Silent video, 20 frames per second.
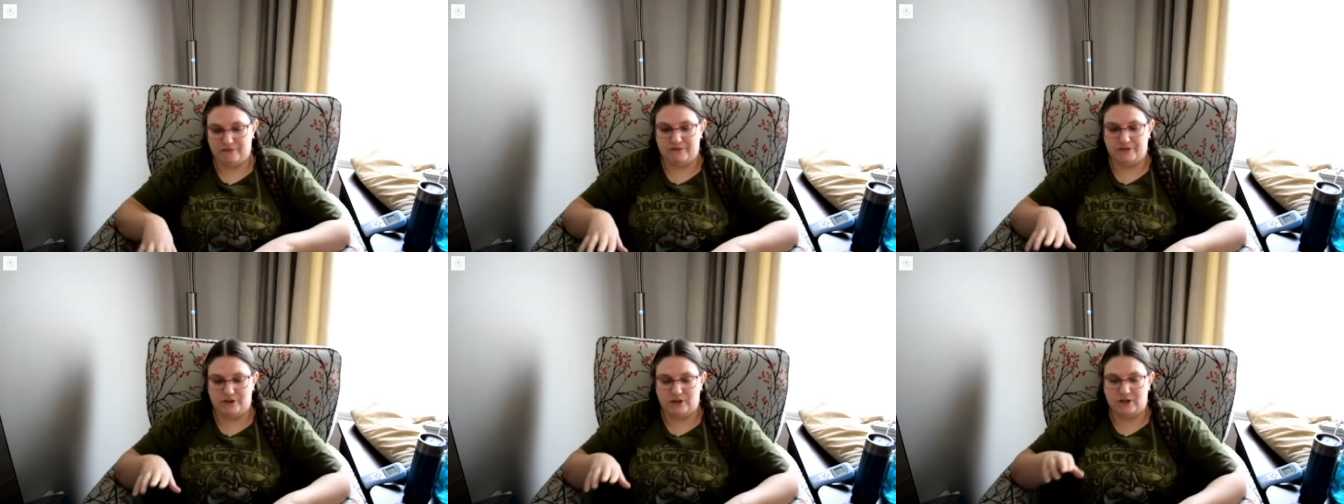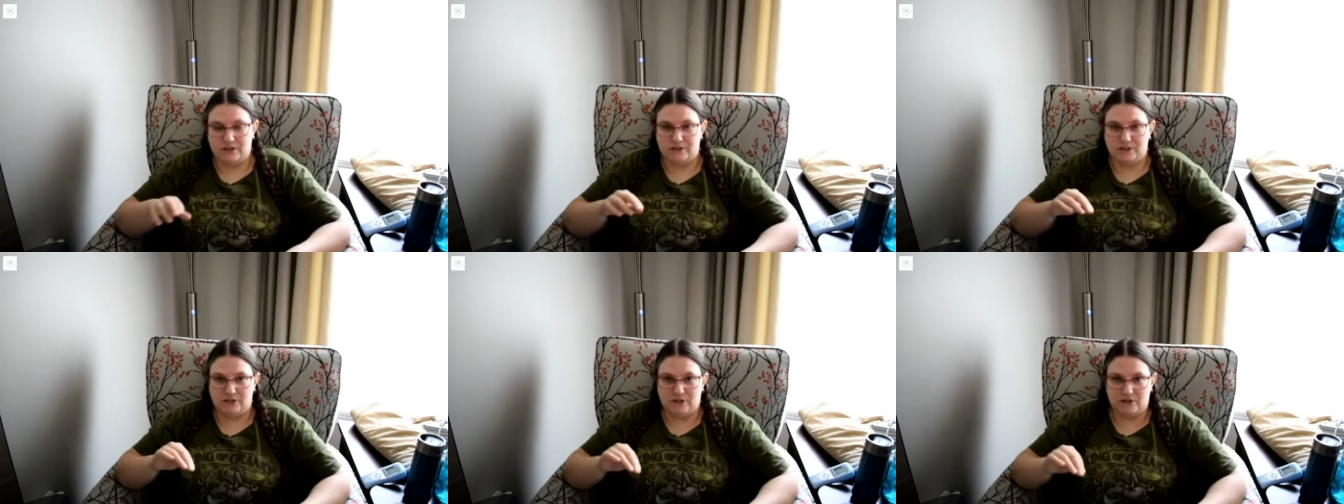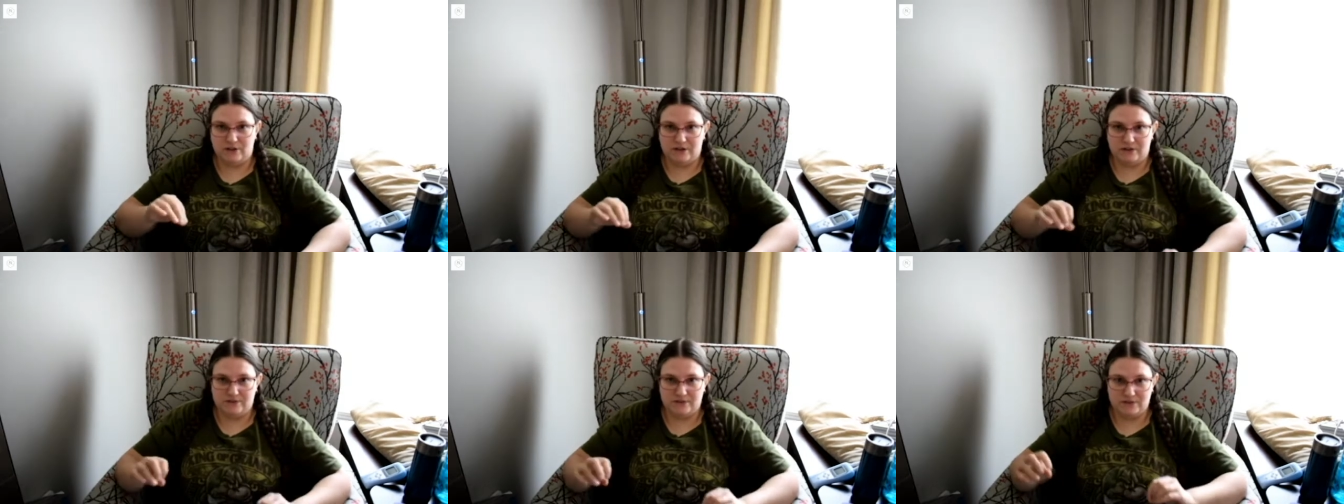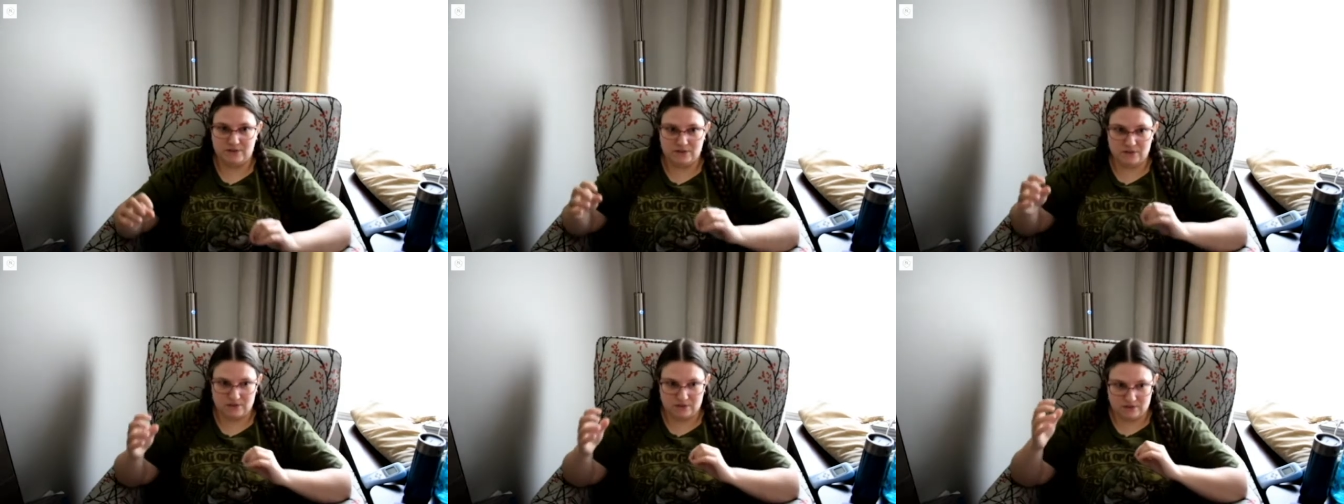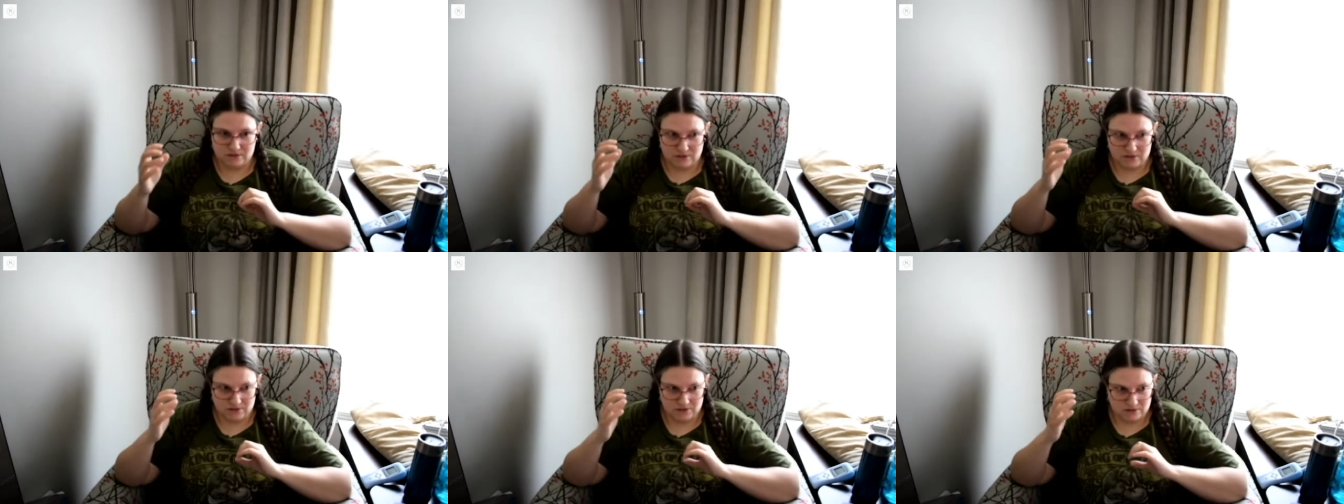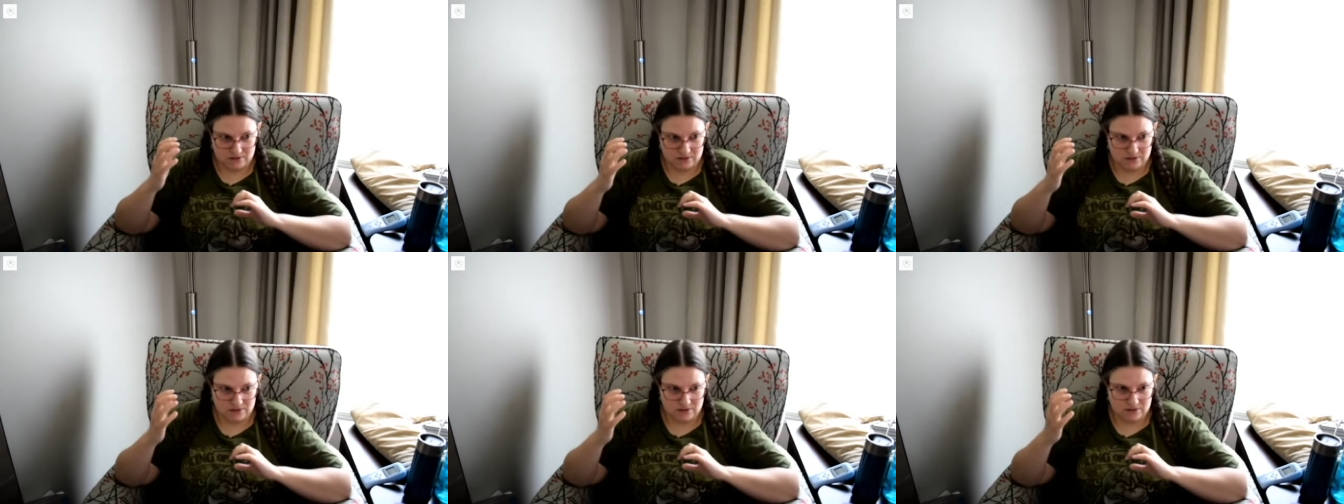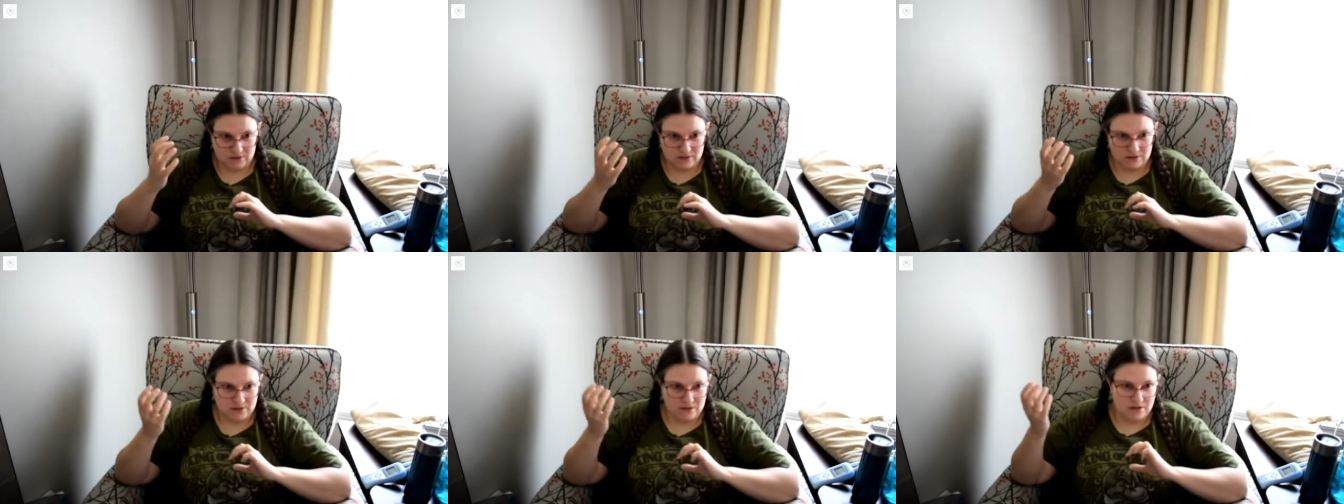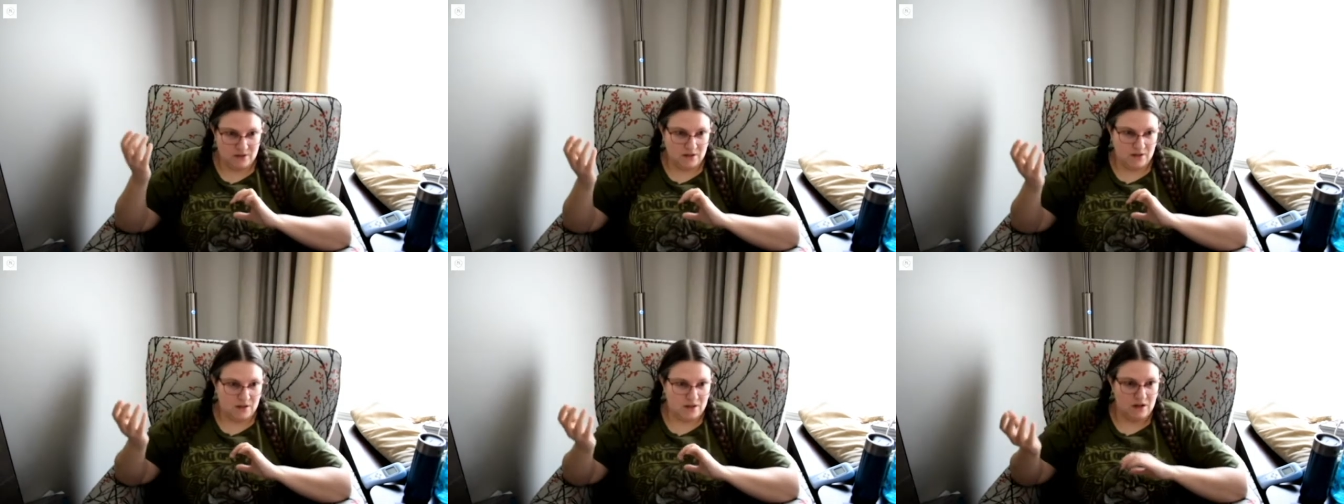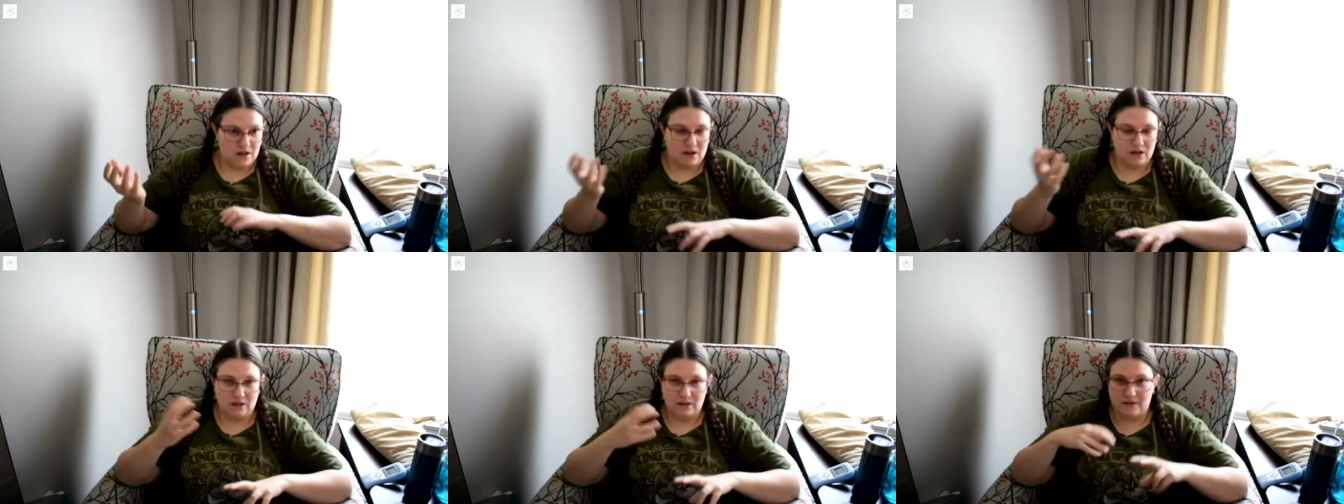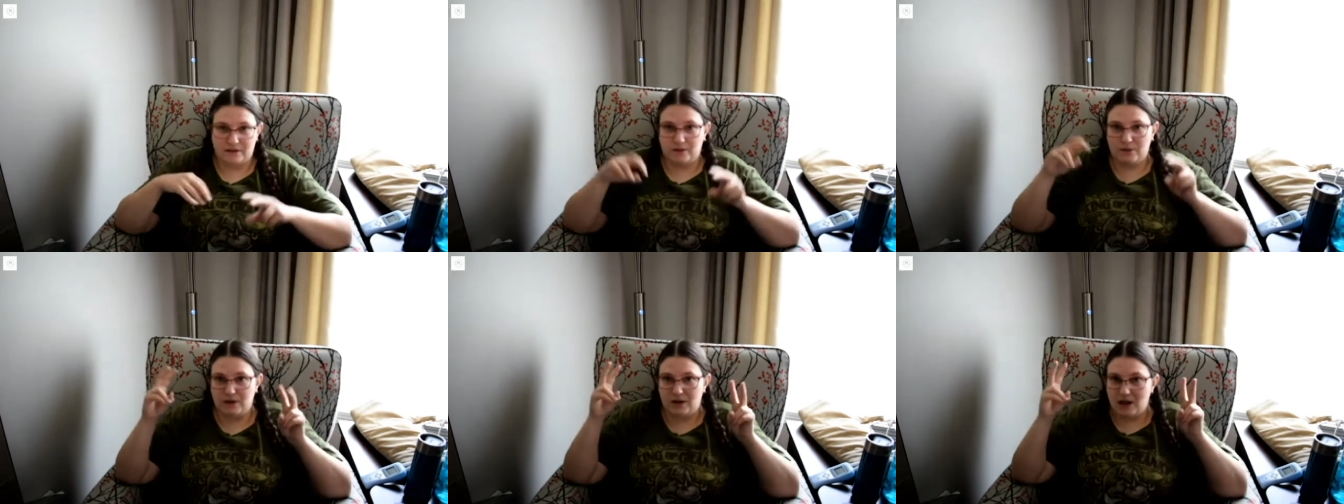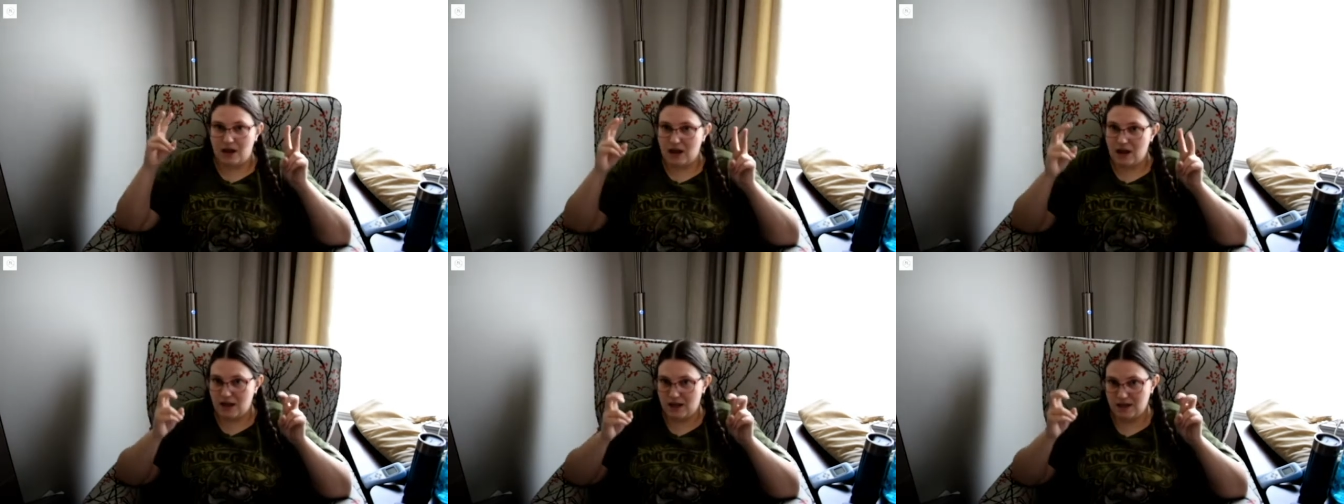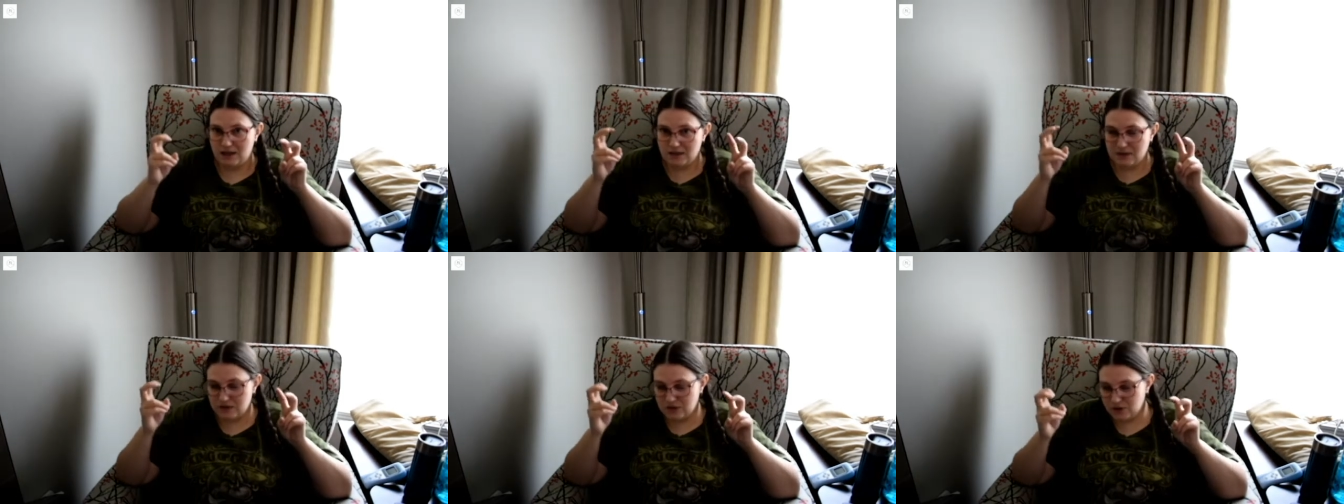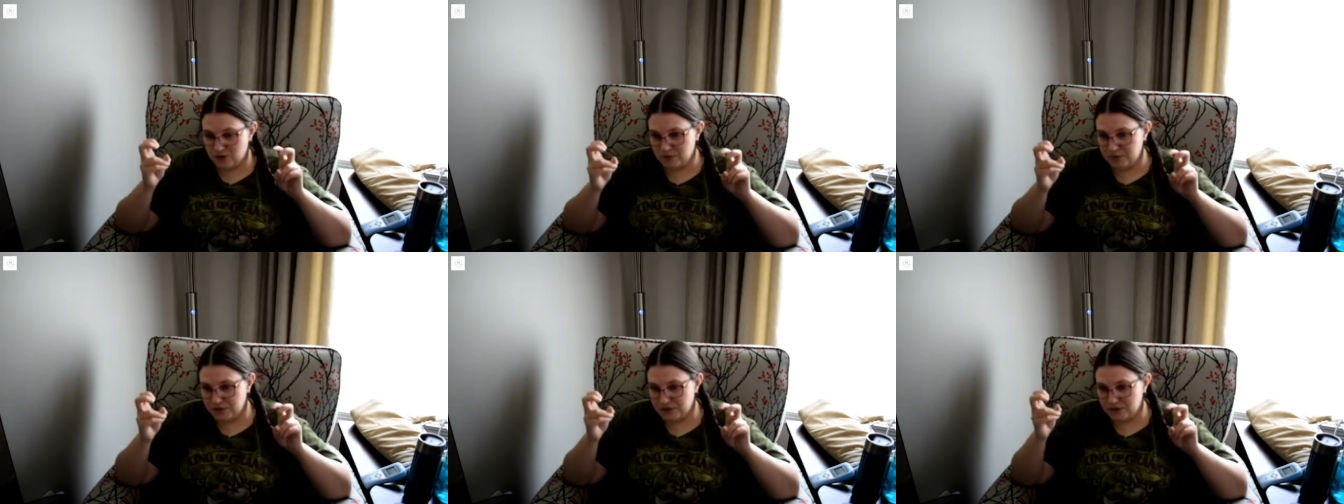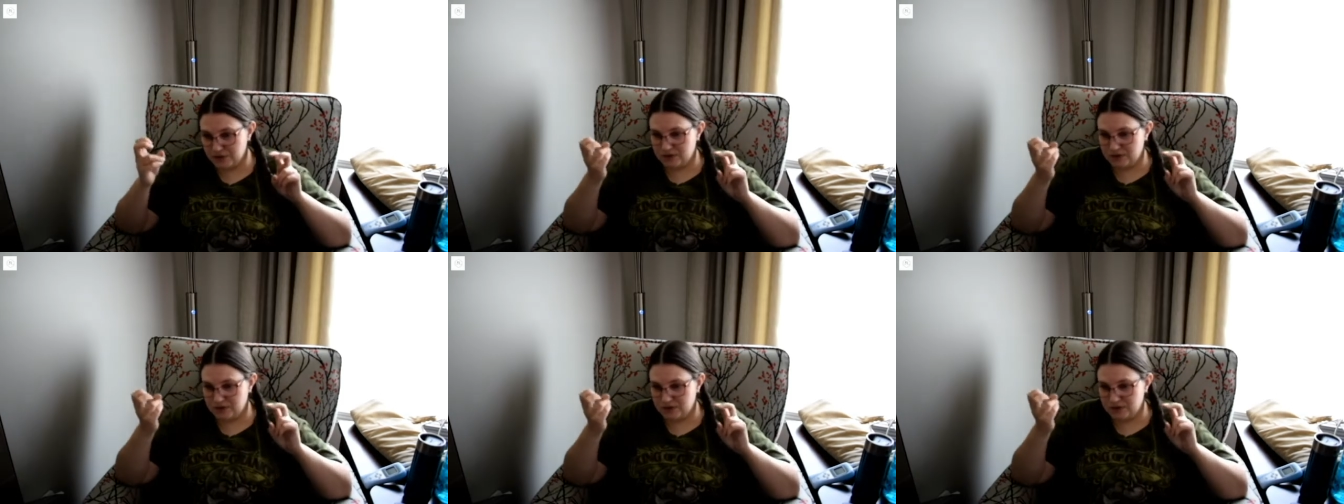for alternatives. A liquid hand soap,